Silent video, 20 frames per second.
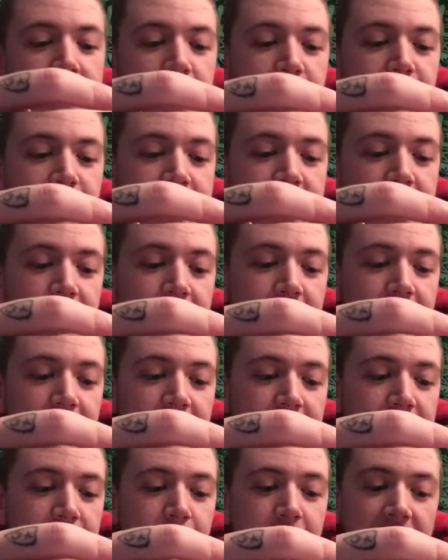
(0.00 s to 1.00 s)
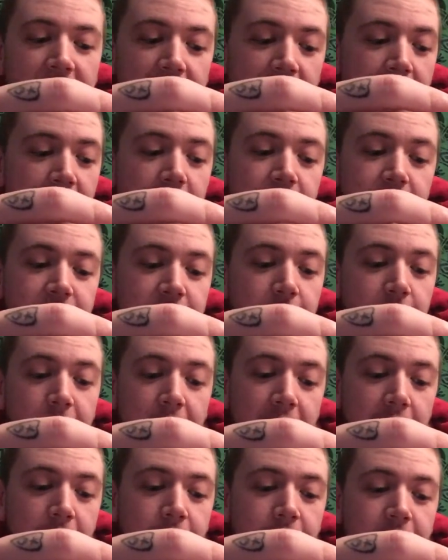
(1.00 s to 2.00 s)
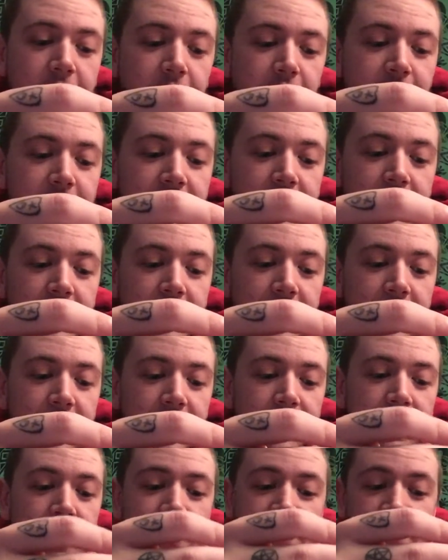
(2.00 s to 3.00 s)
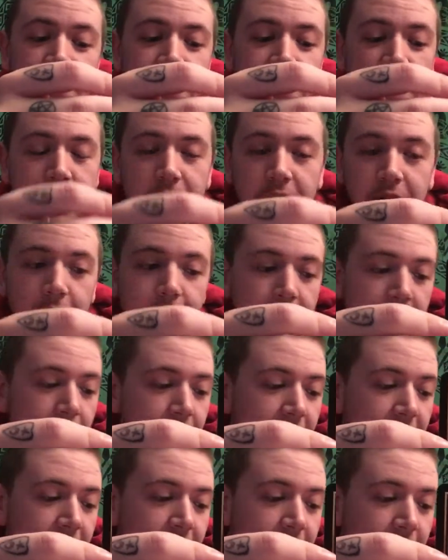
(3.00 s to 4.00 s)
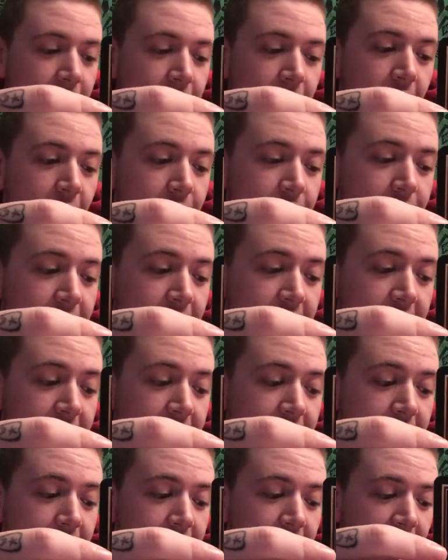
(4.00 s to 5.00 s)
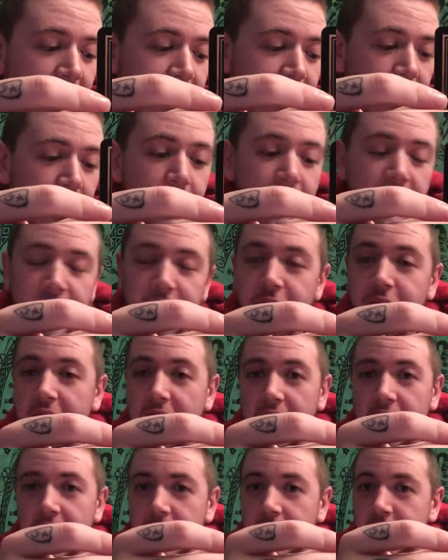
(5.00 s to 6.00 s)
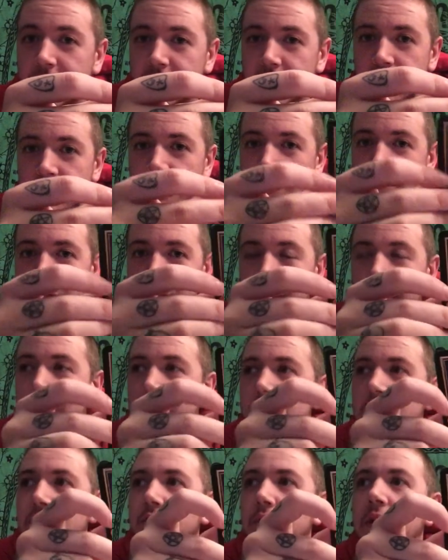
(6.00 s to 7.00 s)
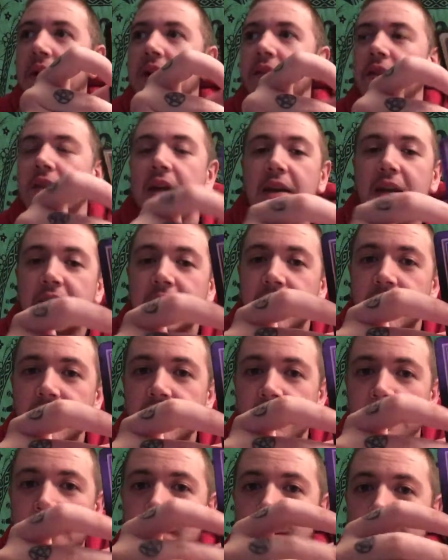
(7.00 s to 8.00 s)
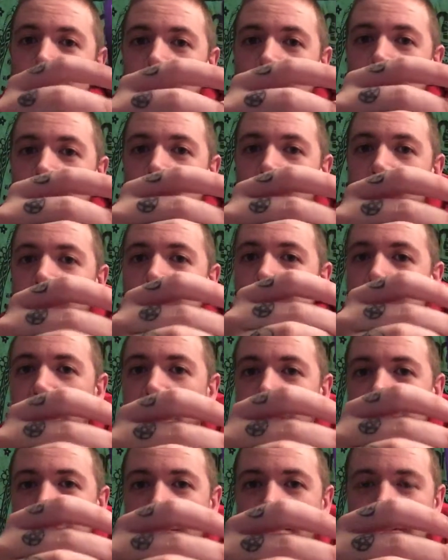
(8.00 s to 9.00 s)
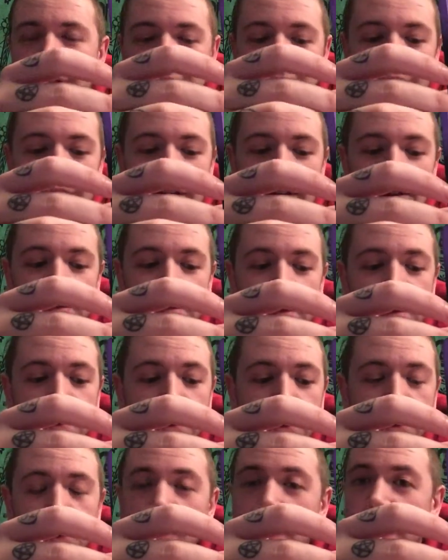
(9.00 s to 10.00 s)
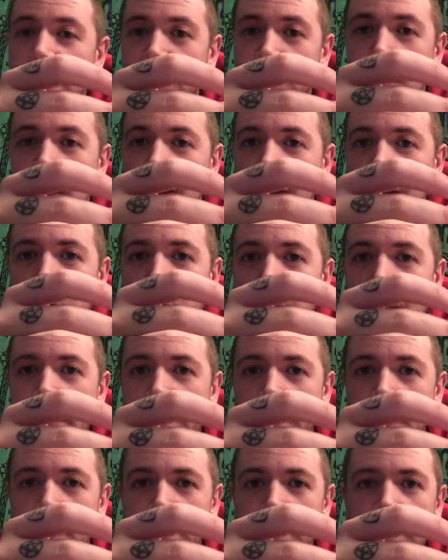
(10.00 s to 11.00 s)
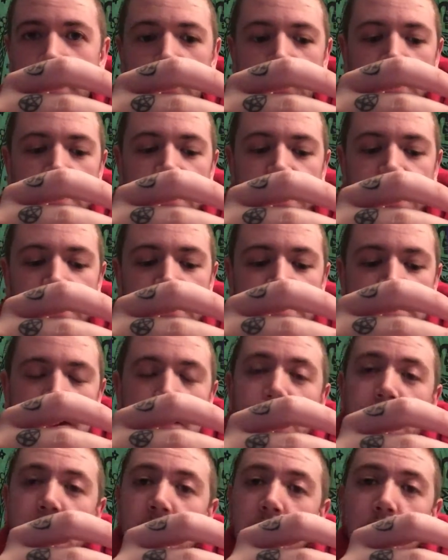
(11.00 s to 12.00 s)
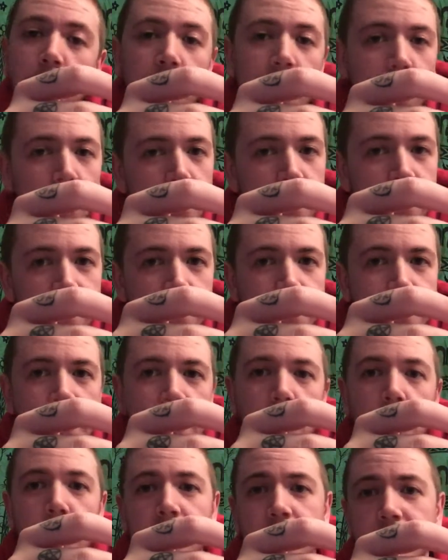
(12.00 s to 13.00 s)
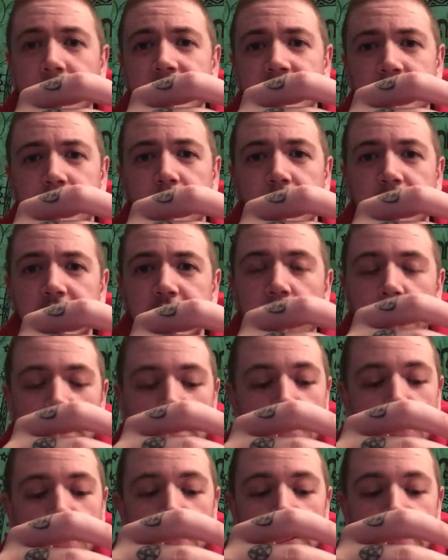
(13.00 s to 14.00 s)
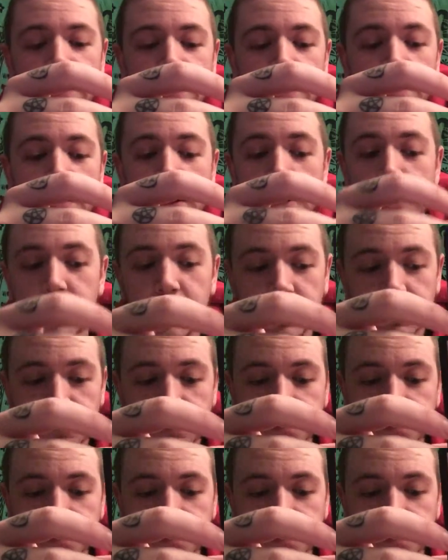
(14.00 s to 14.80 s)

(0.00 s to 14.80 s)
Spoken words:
you're feeling like you can't get off the ground and you're feeling unstable about it, you're not really having a lot of faith in a certain situation, whatever that is. The Eight of Cups here is either you guys walking away from it, or this is telling you to walk away from it, or maybe someone is walking away from you.